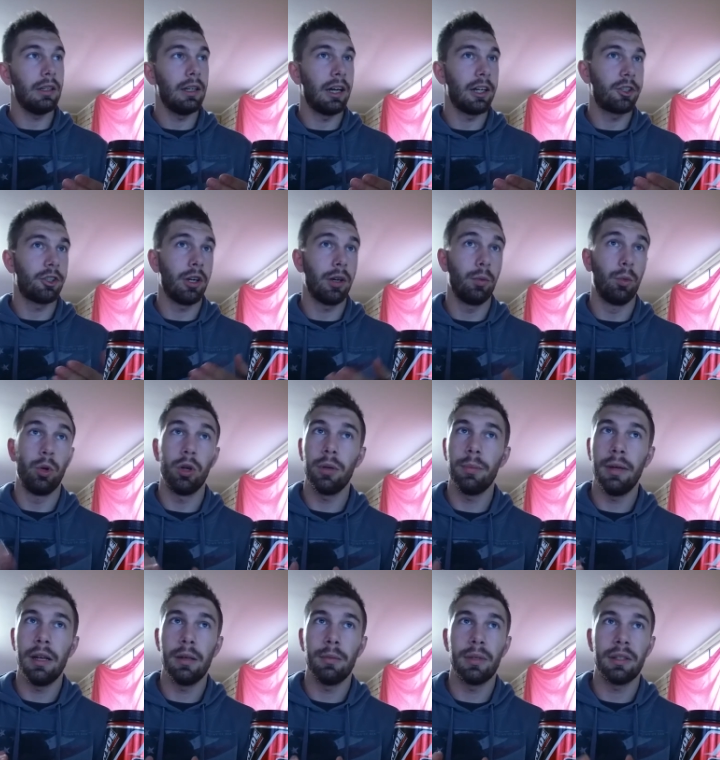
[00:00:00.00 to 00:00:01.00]
I tried
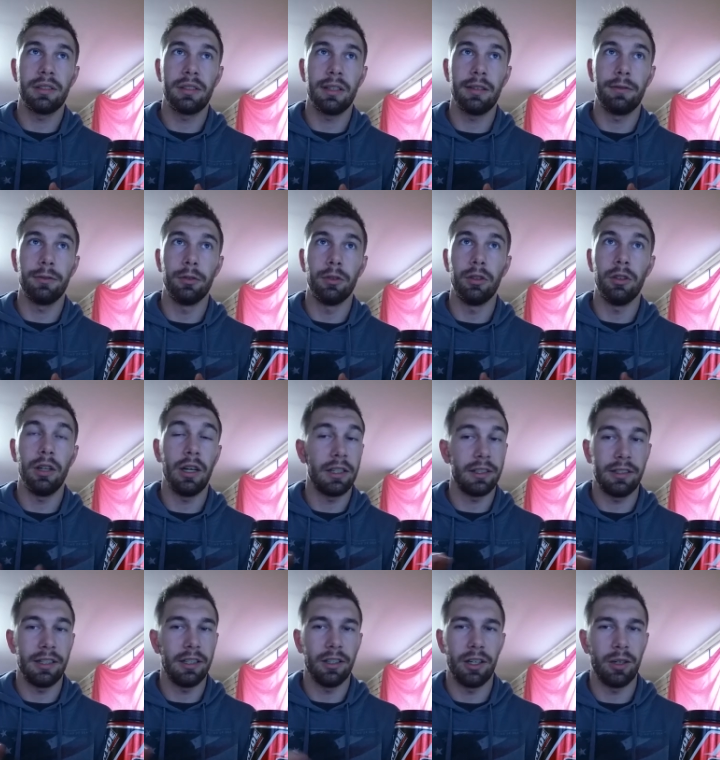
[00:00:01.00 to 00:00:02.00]
Watermelon by C4. I
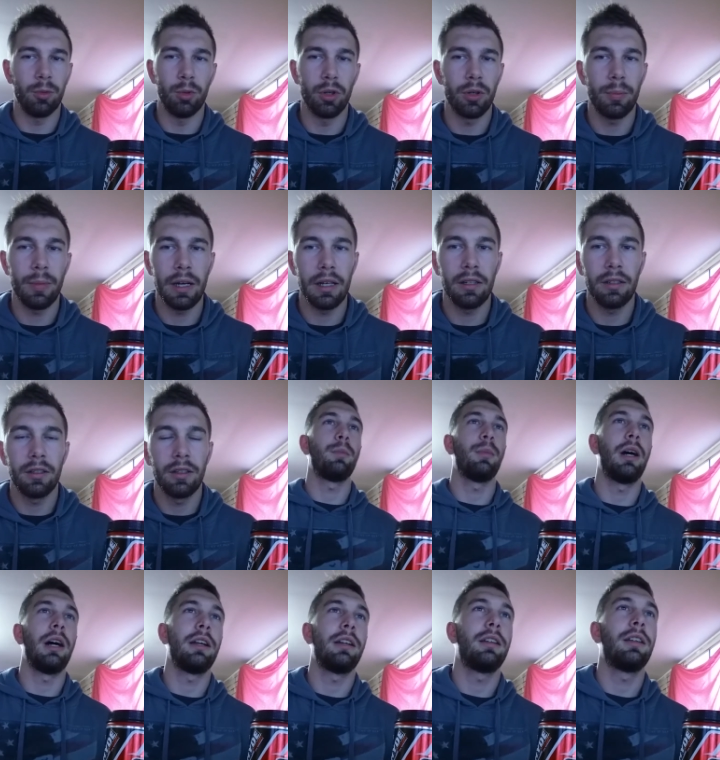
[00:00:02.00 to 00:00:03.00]
just didn't like watermelon.
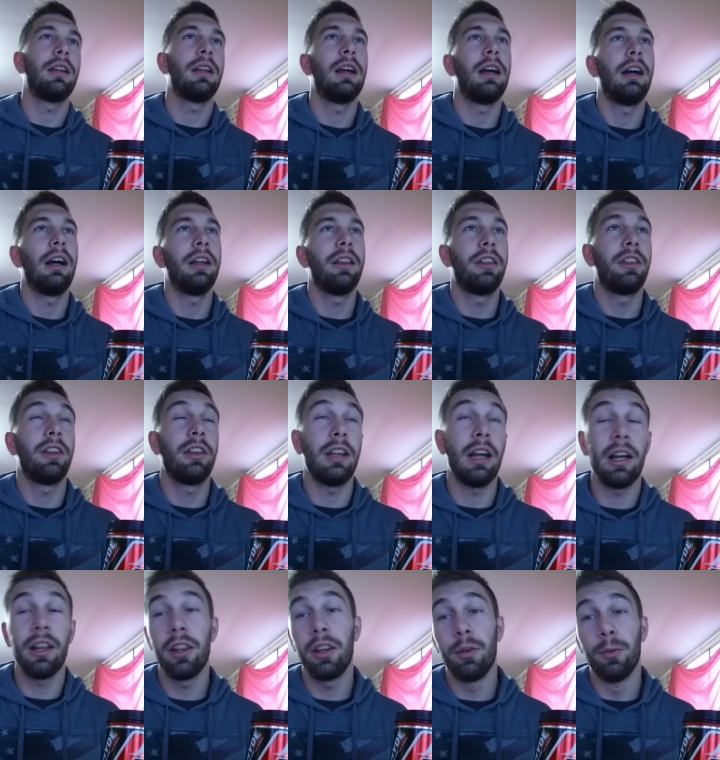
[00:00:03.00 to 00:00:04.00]
But other than
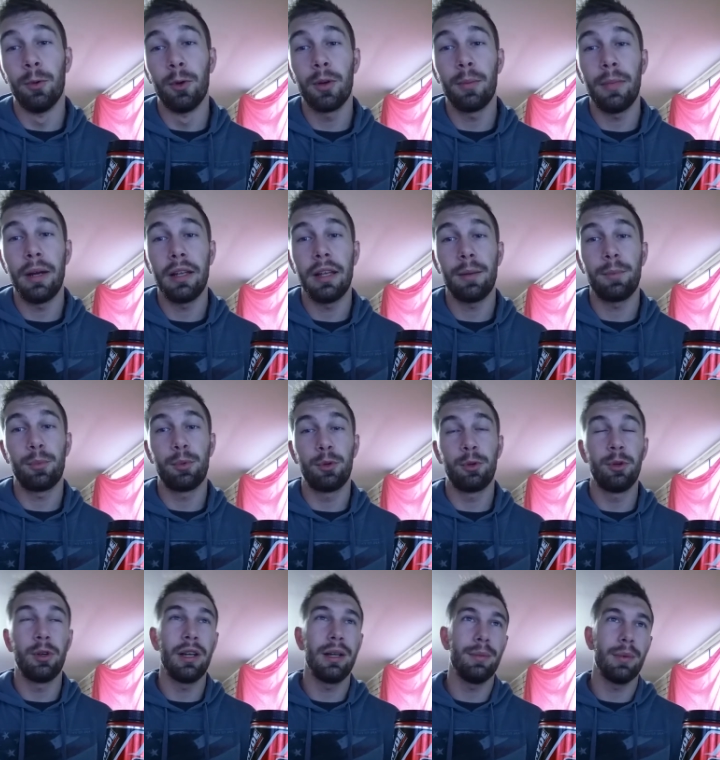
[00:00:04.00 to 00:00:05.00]
watermelon, they
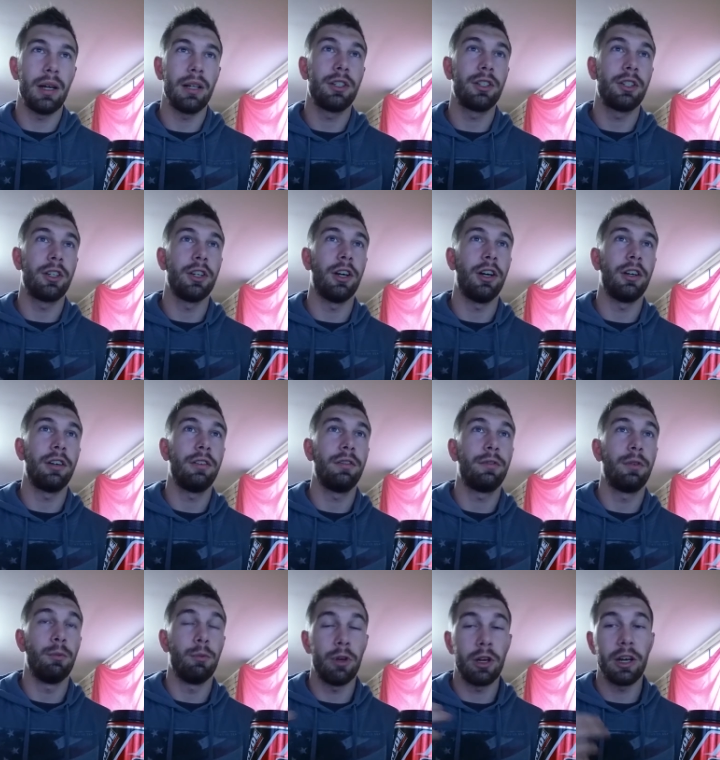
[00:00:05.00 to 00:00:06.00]
pretty much got,
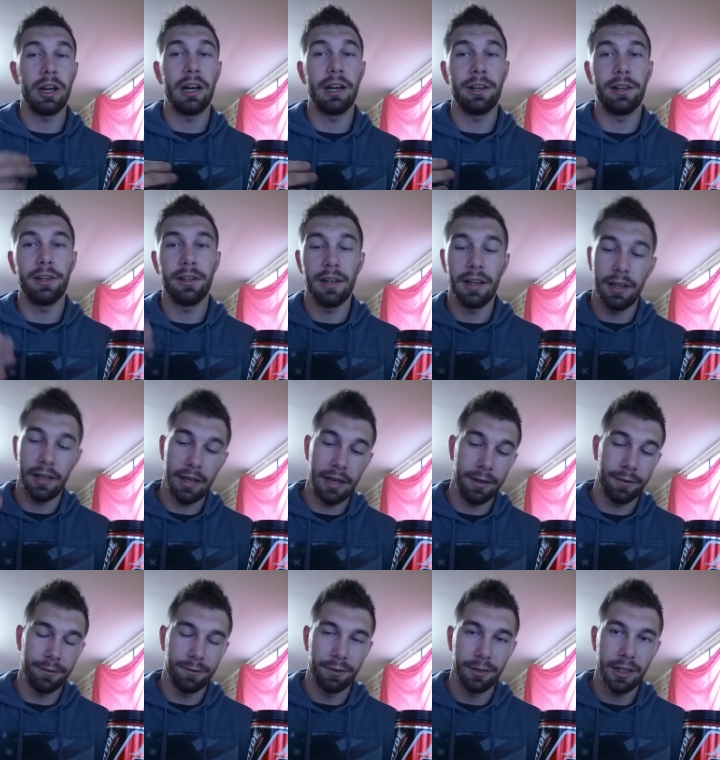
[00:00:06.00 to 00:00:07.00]
from what I know,
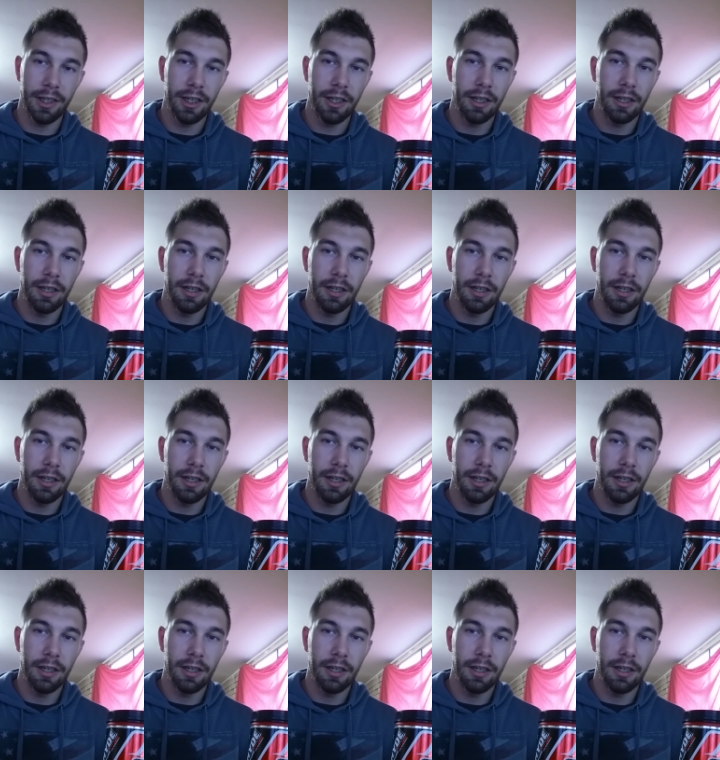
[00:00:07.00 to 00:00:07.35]
every